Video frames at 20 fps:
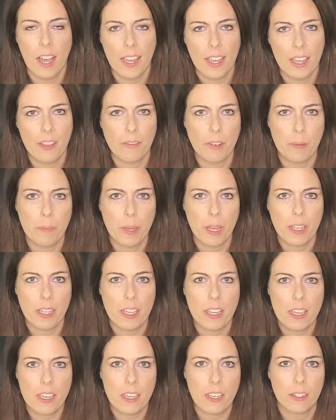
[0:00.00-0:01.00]
Hi
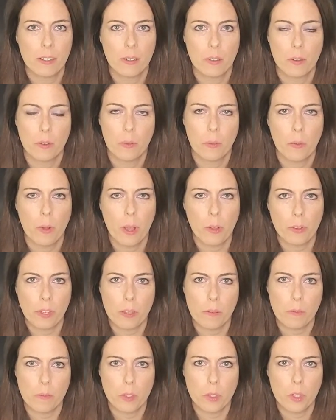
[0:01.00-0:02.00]
everybody,
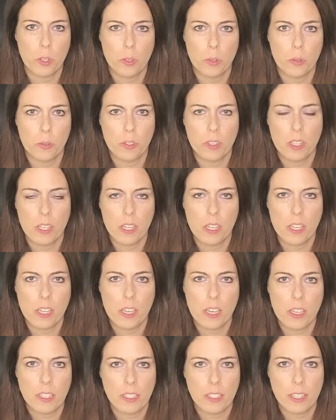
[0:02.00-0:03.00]
welcome to
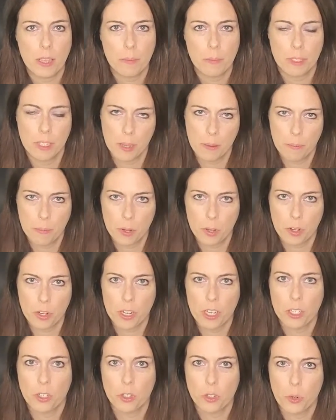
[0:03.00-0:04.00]
the
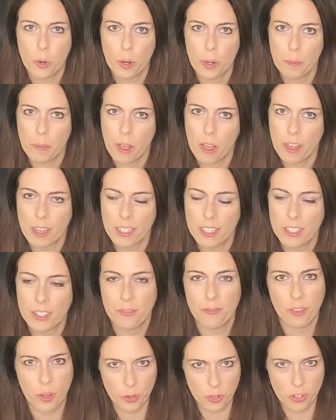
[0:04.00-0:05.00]
September InJoyBox
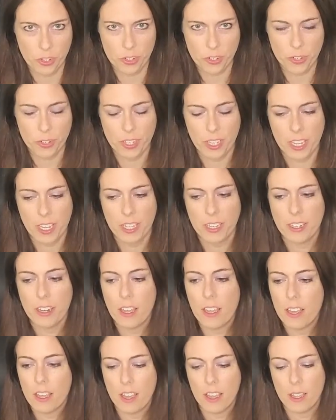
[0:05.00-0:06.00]
devotional and
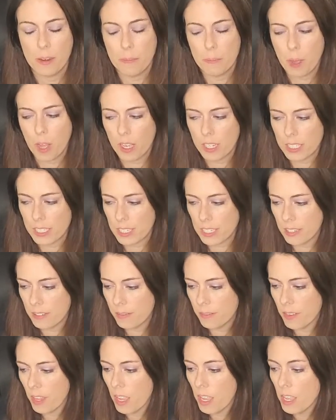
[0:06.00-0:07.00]

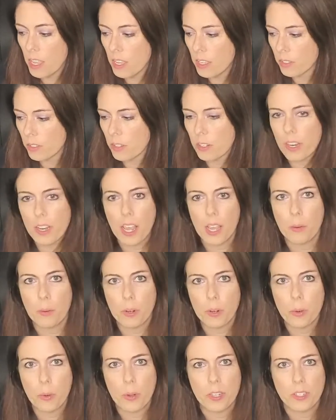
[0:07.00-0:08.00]
unboxing. So today
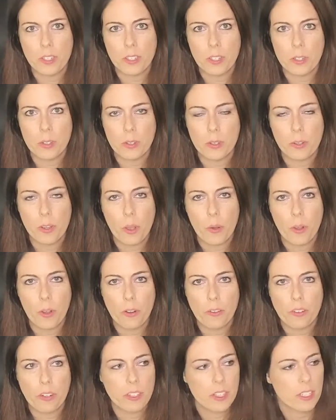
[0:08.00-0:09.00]
we're going to go
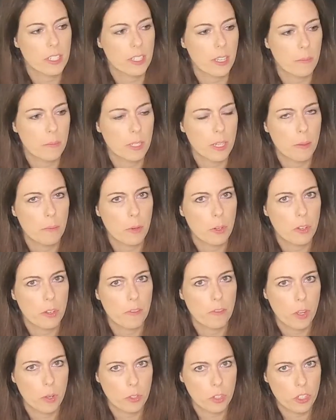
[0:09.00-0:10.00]
over the September
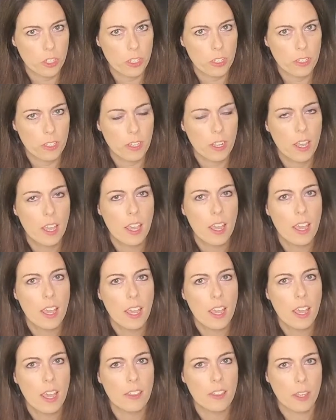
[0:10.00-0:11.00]
devotion
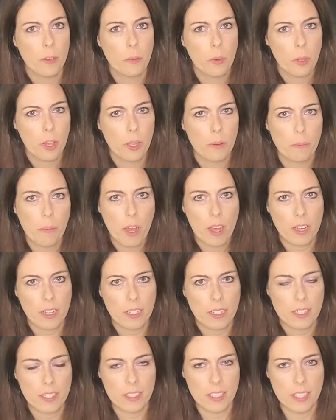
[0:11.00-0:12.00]
and then we'll
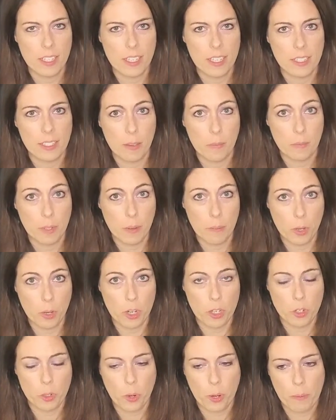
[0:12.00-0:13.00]
unbox the
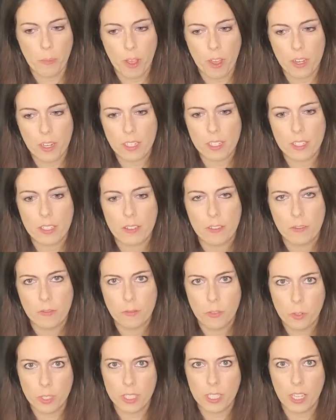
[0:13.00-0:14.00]
September InJoyBox,
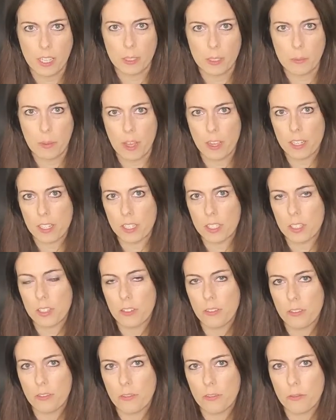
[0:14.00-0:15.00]
full-size box
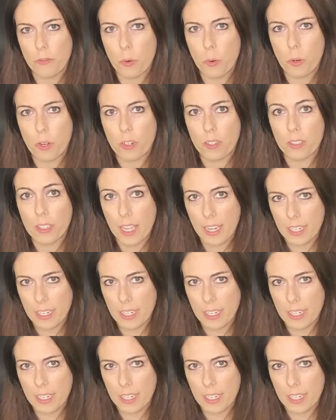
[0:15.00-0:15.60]
for